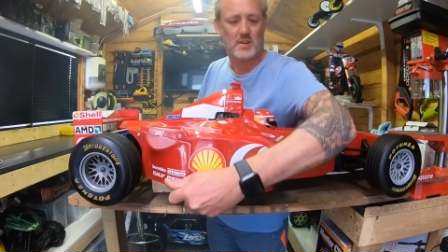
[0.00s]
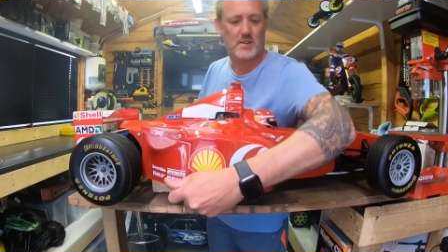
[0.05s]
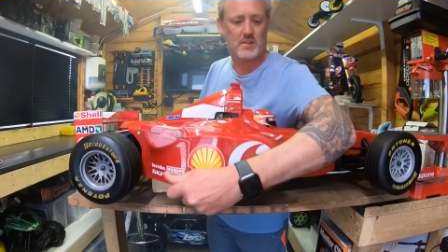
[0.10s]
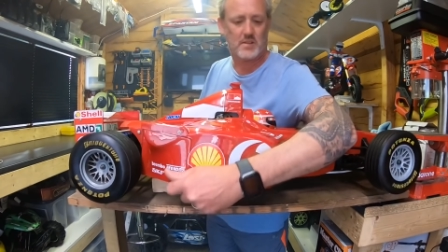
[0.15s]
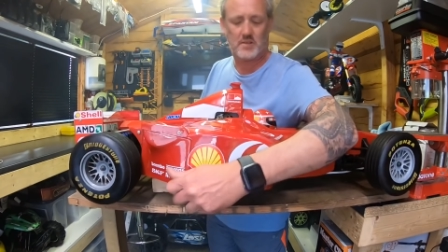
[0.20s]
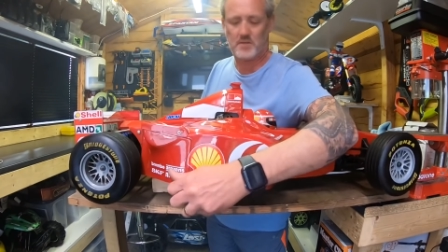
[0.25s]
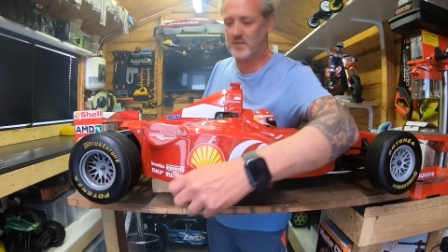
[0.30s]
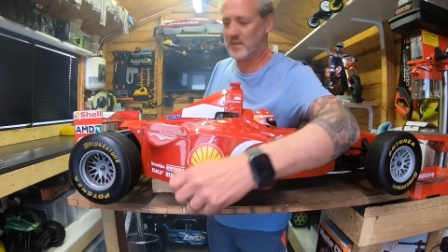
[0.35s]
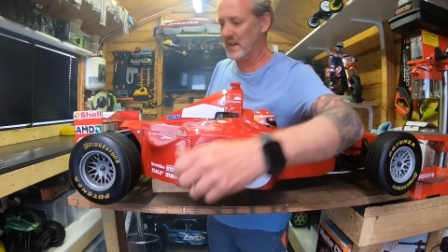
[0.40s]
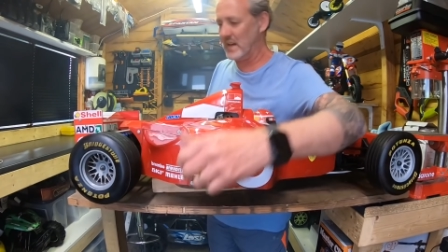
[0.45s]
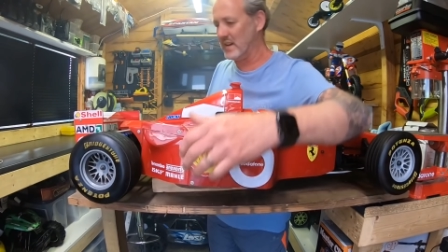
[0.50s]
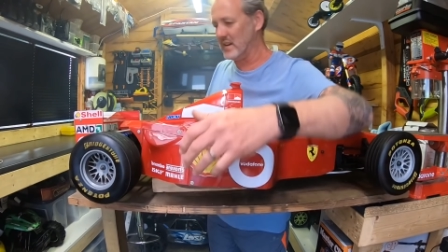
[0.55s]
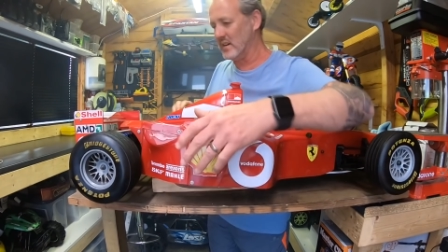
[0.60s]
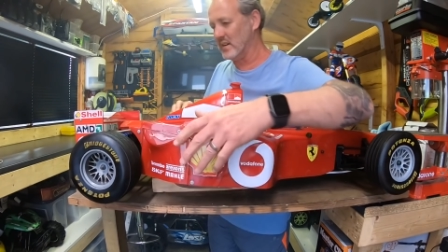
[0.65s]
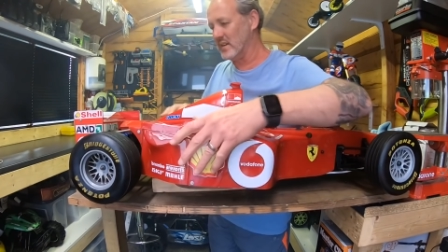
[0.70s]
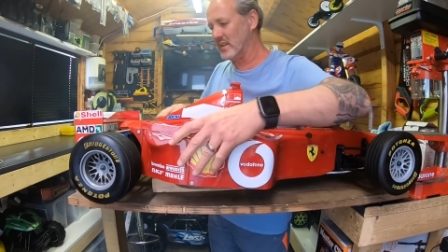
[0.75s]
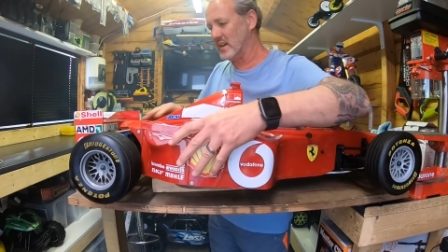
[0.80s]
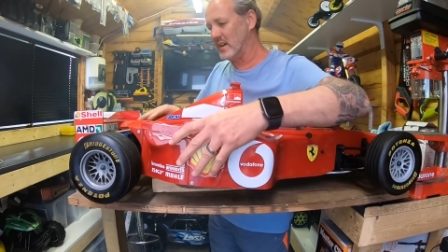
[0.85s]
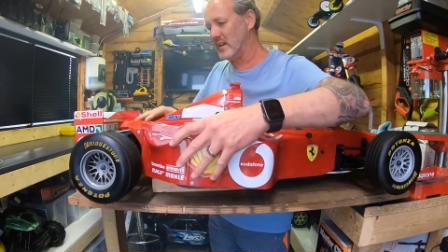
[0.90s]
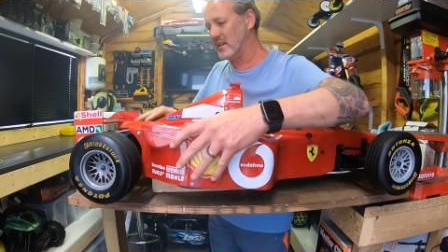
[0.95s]
Flat
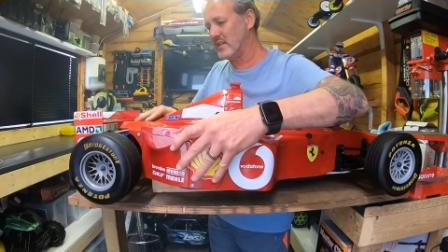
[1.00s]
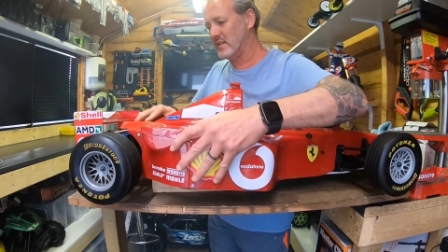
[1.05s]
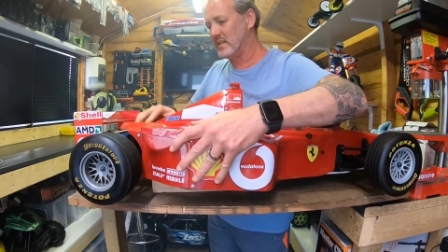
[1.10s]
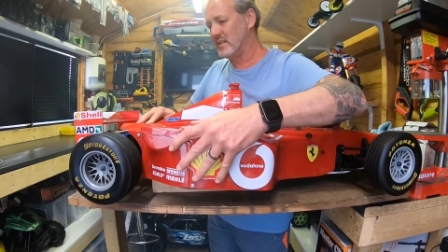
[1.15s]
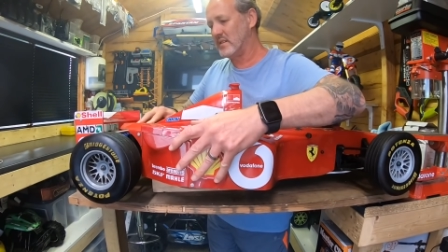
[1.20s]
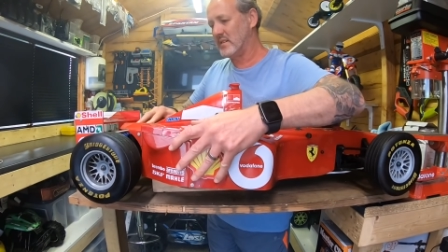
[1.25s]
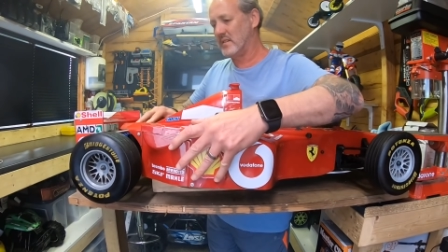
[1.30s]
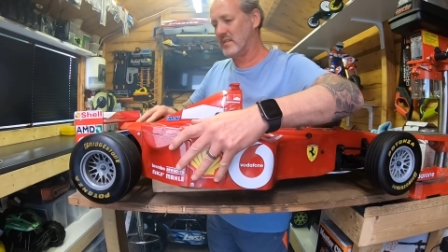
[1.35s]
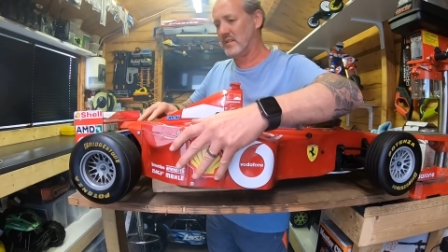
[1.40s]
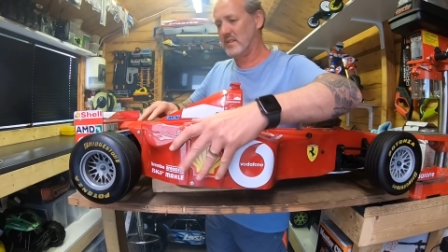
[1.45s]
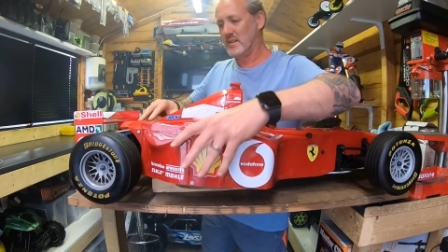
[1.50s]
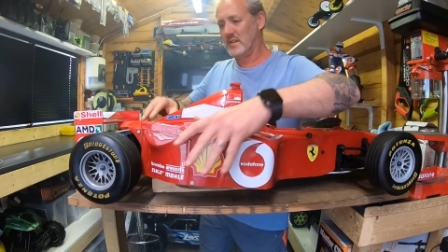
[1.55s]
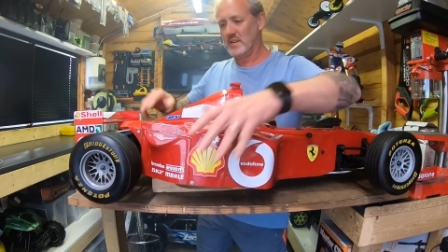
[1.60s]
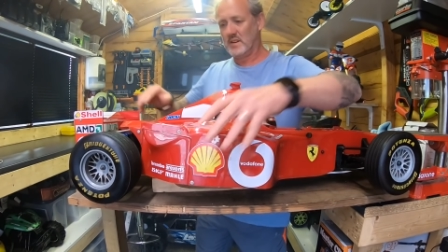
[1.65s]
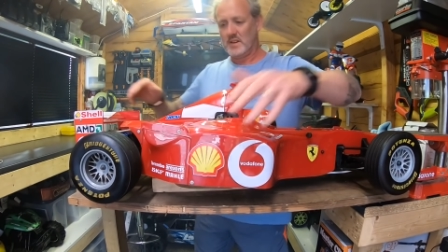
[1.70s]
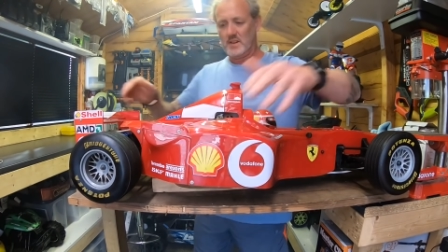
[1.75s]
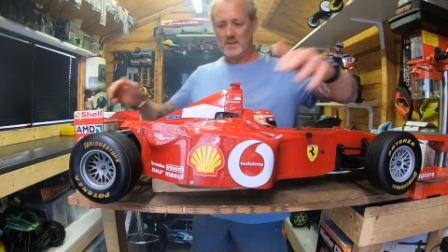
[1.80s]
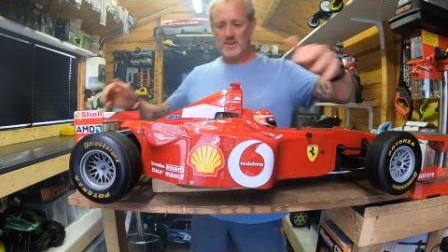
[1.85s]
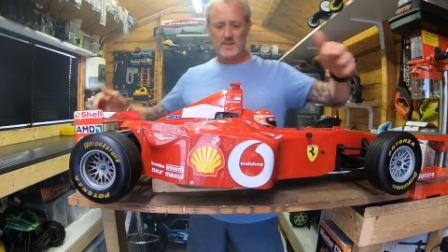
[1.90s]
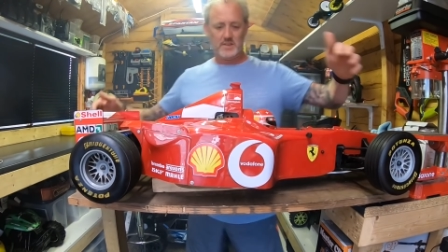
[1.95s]
like that.
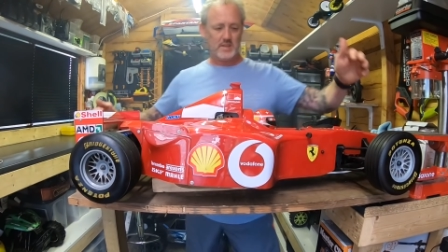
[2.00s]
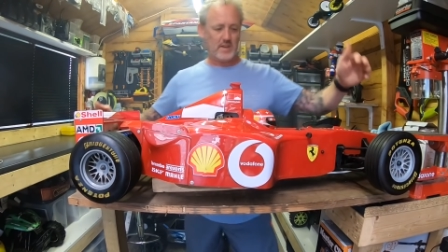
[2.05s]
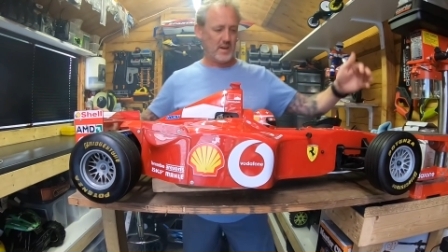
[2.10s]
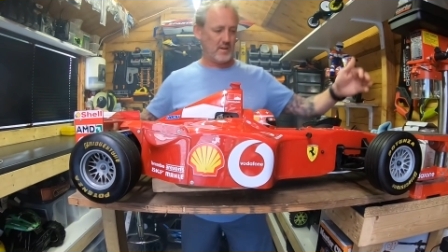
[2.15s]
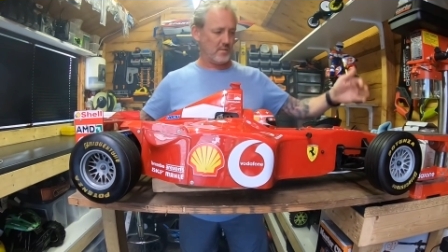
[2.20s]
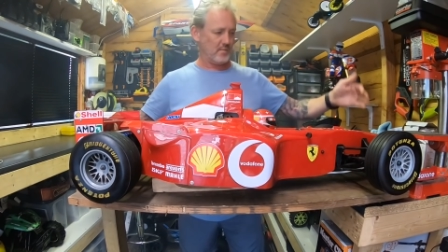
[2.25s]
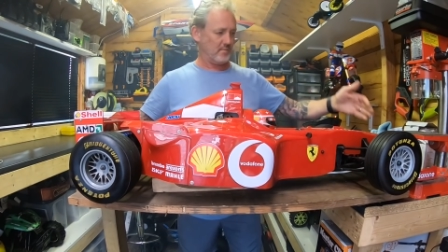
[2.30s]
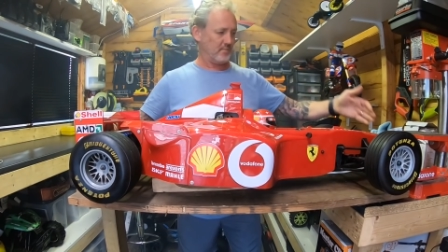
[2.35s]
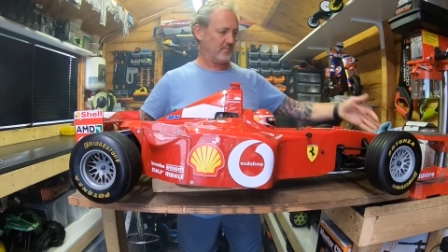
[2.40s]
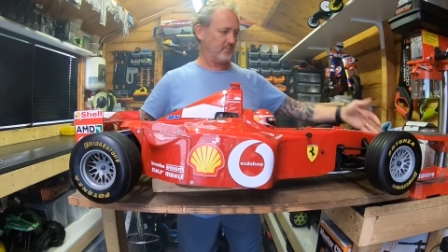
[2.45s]
So